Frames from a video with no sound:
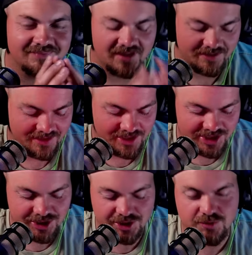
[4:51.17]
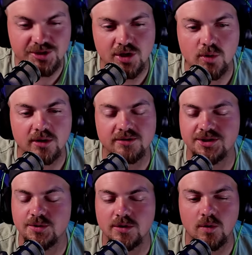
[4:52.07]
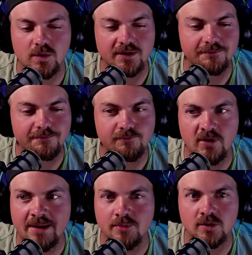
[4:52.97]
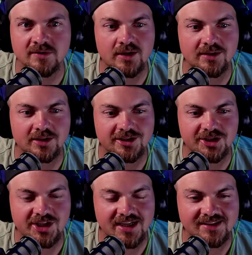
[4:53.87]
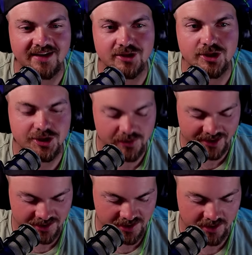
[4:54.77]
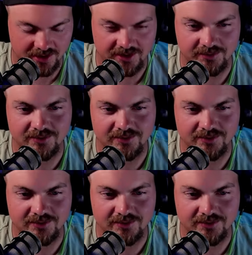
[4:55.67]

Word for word: let's just shoot your unicorn rainbows out their chest after shooting each other and everything.